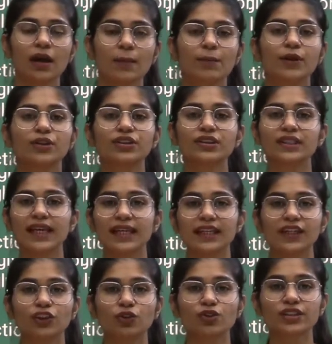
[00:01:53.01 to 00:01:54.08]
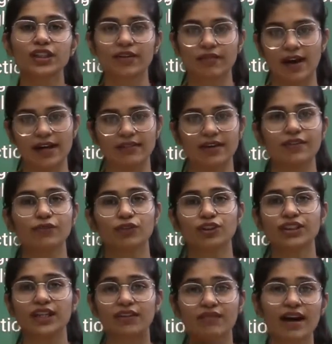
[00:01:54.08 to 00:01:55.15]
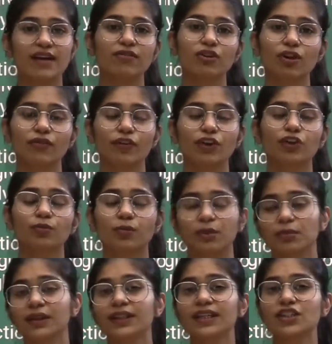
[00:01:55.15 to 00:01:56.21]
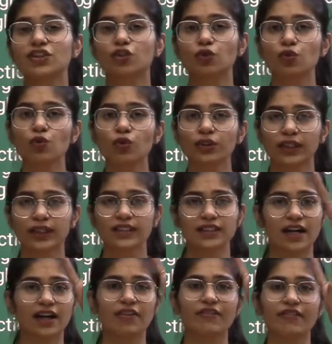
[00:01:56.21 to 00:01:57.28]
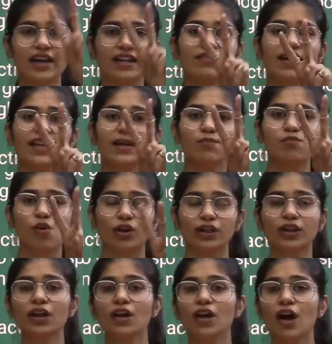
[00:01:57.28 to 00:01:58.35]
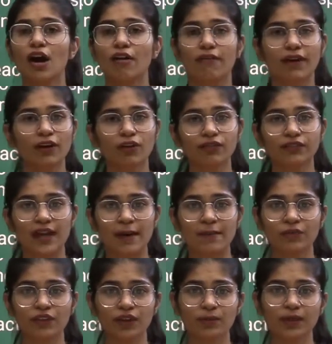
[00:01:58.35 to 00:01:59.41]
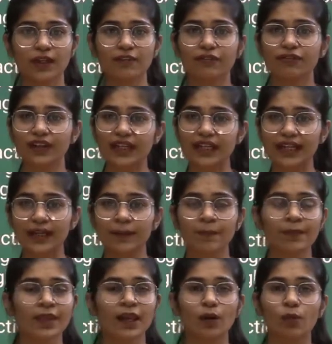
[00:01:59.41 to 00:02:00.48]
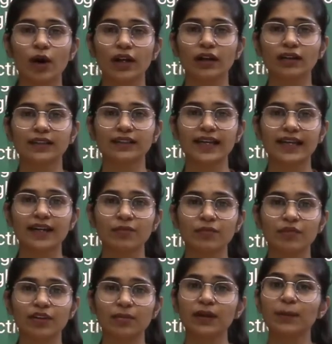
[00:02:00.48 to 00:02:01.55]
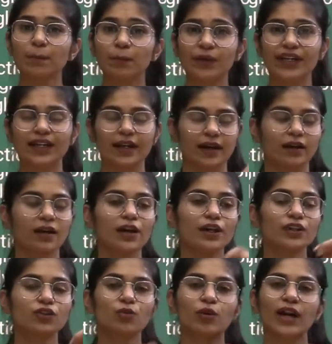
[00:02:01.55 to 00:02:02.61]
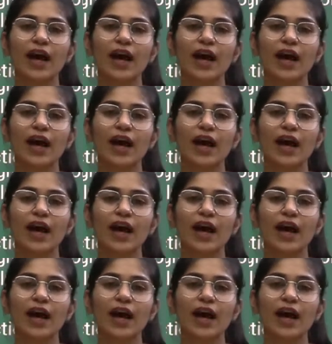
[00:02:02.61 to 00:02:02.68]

because they need to survive. And for survival of a human being, there's two things that are very, very important. One of them will be feeding, second will be breeding. So what